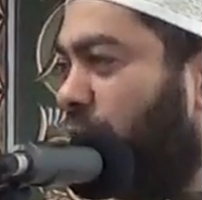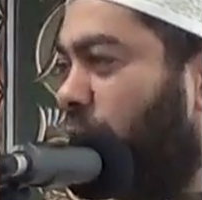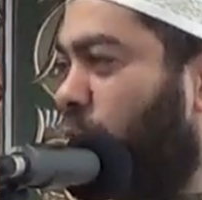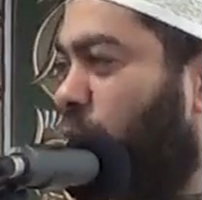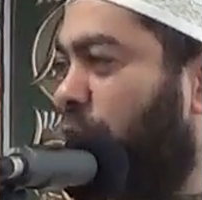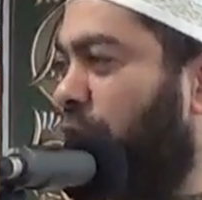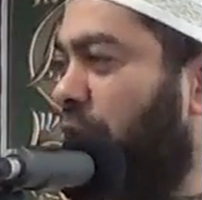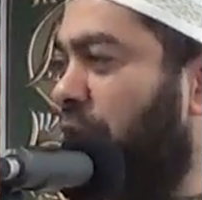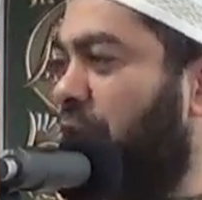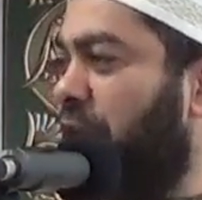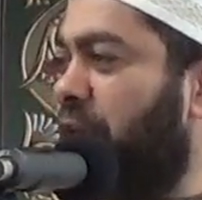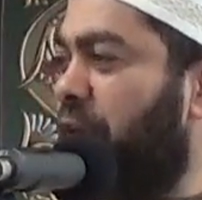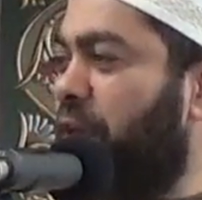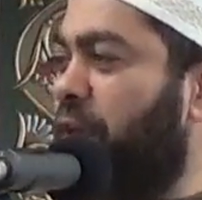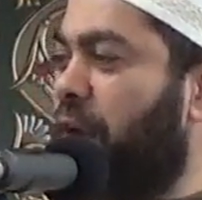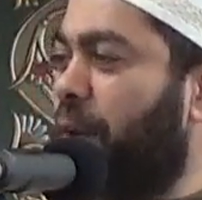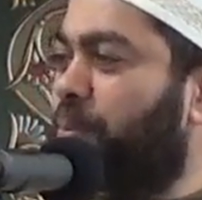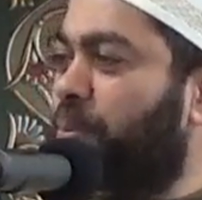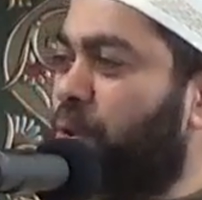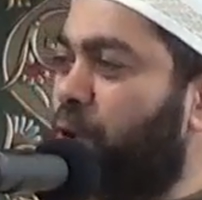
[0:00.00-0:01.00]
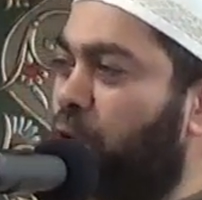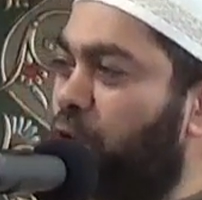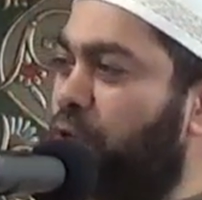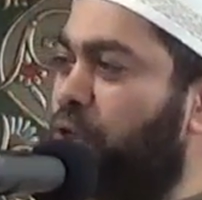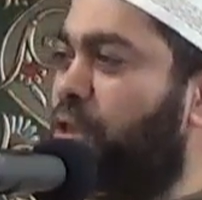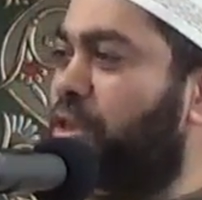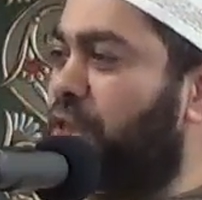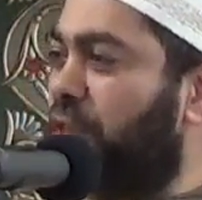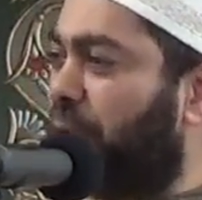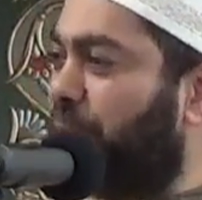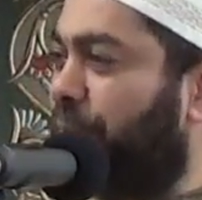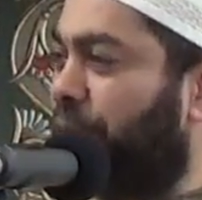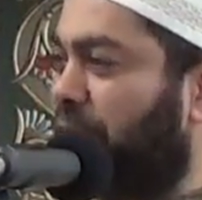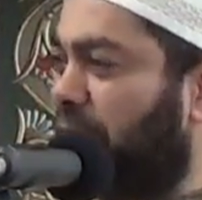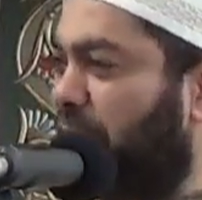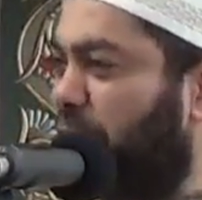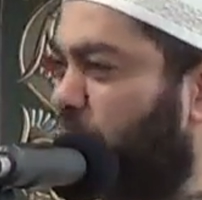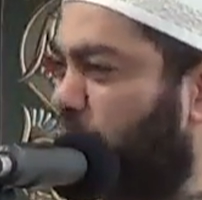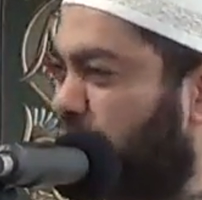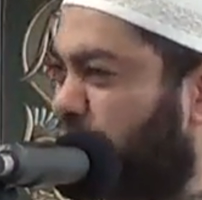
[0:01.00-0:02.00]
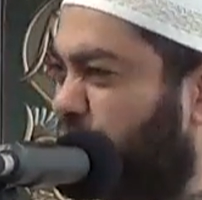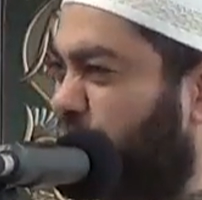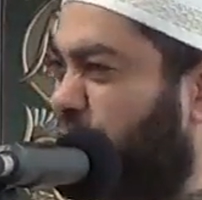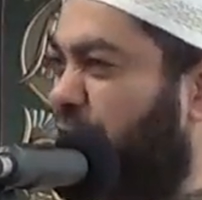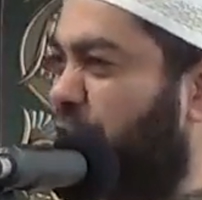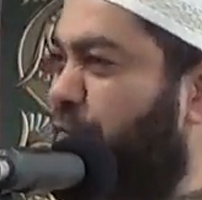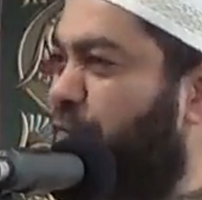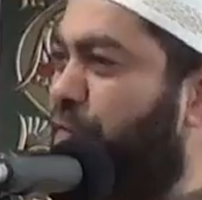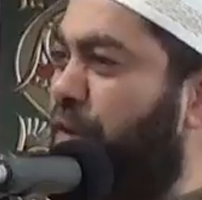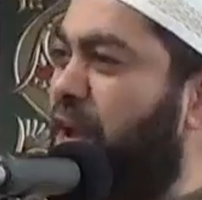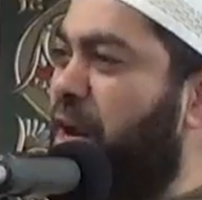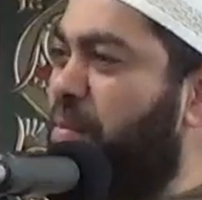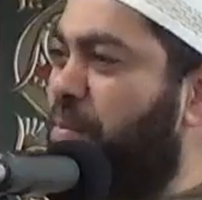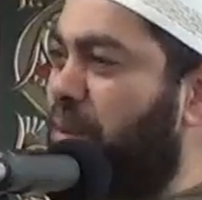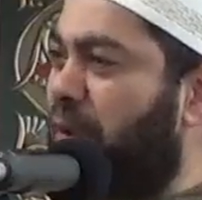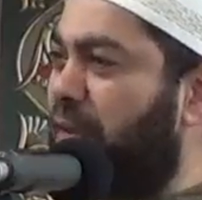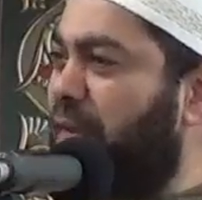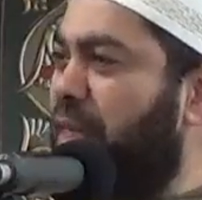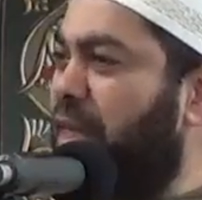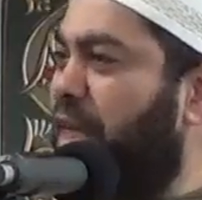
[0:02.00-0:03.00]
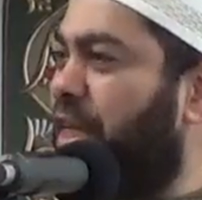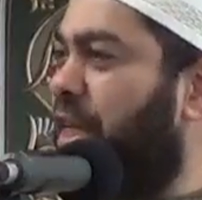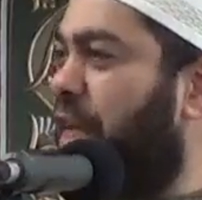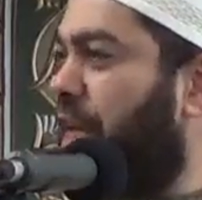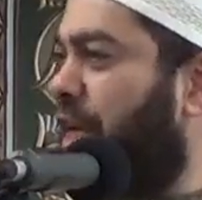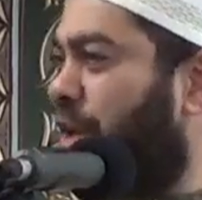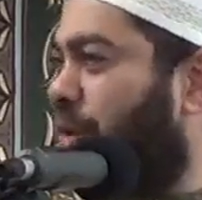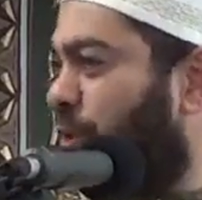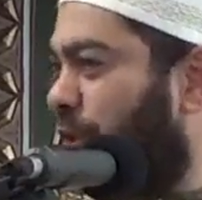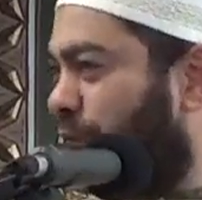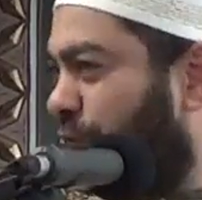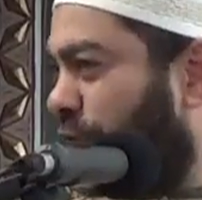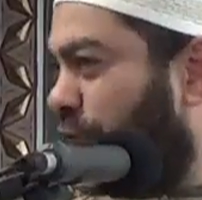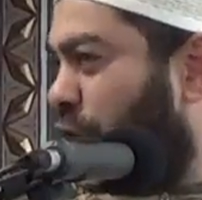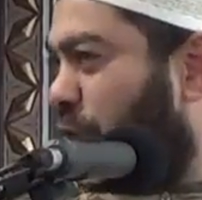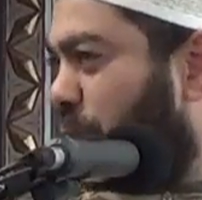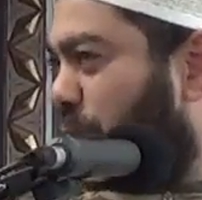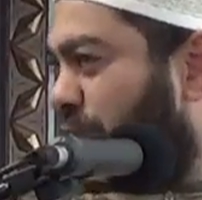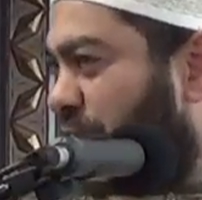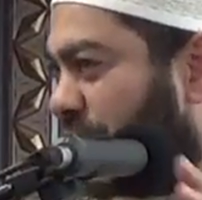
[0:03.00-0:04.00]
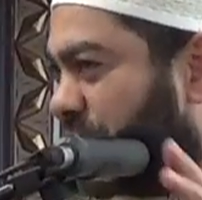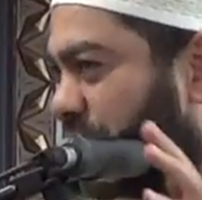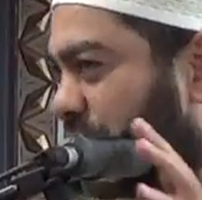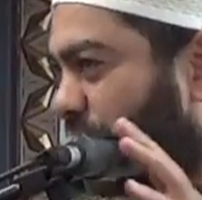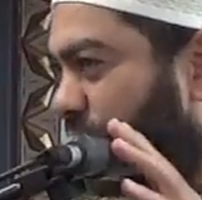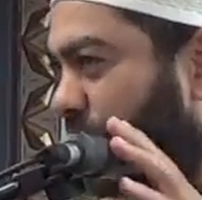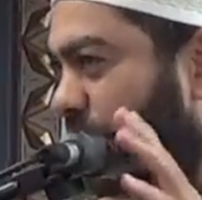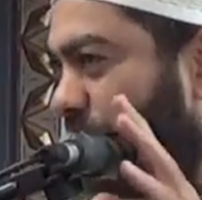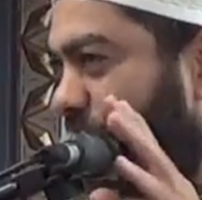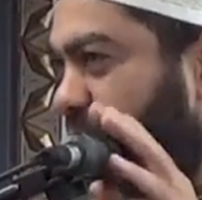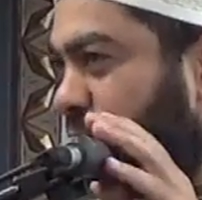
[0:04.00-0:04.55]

when he approached something, he was very fair-minded and he was very objective.